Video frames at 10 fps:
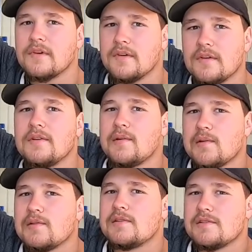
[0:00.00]
So
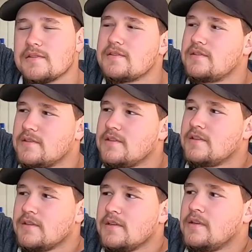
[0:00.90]
now it should tow
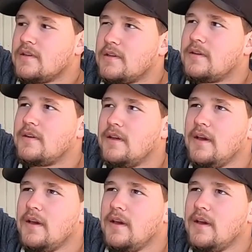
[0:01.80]
stuff pretty nicely.